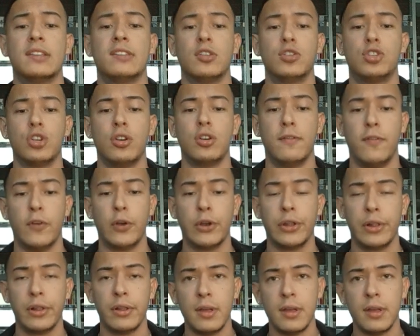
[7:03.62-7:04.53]
why it's such a
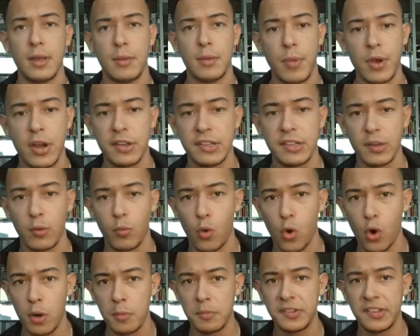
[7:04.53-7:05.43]
good funnel,
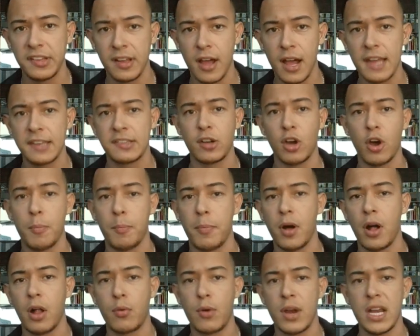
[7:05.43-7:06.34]
because it warms the guys up
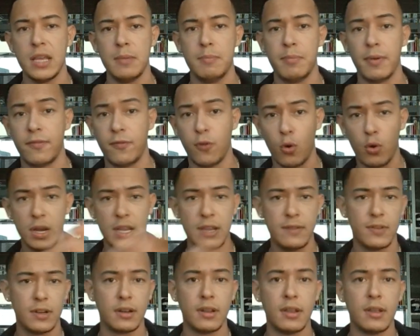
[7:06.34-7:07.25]
already
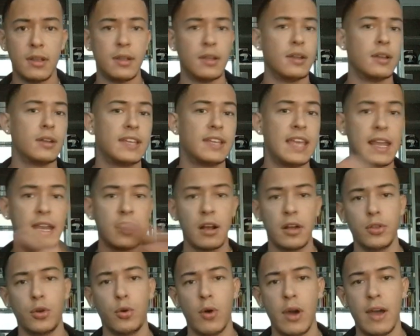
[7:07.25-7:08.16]
before even
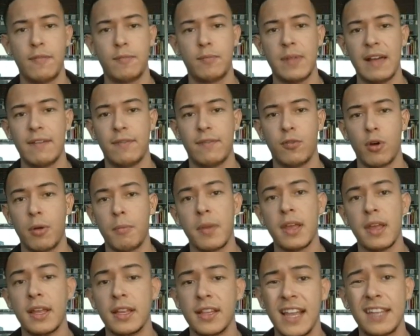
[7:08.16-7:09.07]
getting on the web
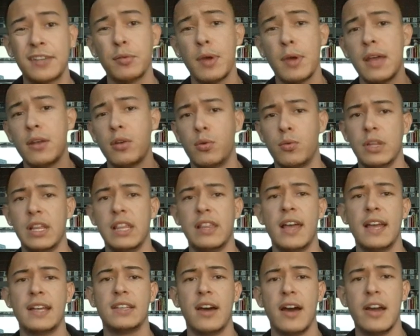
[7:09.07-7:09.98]
platform. That's why I don't
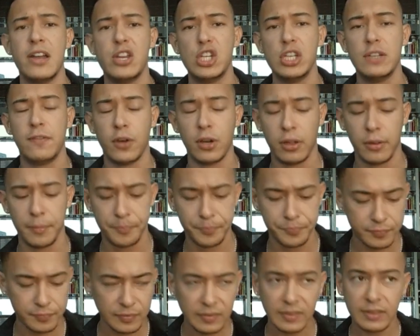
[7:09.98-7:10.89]
really like the IG
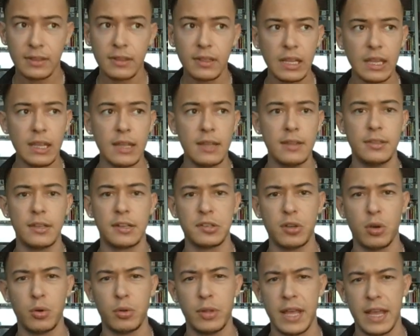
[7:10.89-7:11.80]
funnel.
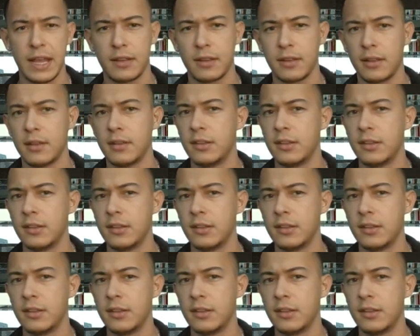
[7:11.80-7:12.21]
There's no